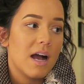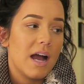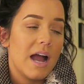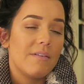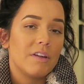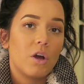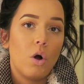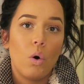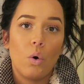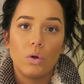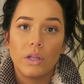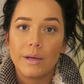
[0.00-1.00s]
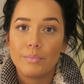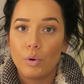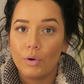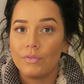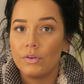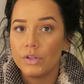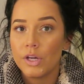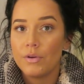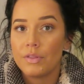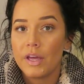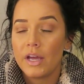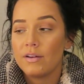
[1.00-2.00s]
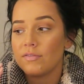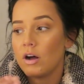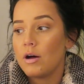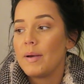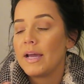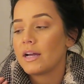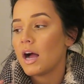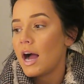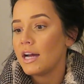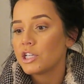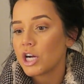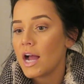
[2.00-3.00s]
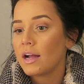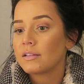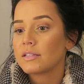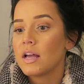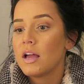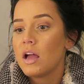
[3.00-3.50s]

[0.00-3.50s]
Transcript: I have like a whole like portfolio thing of all my contracts,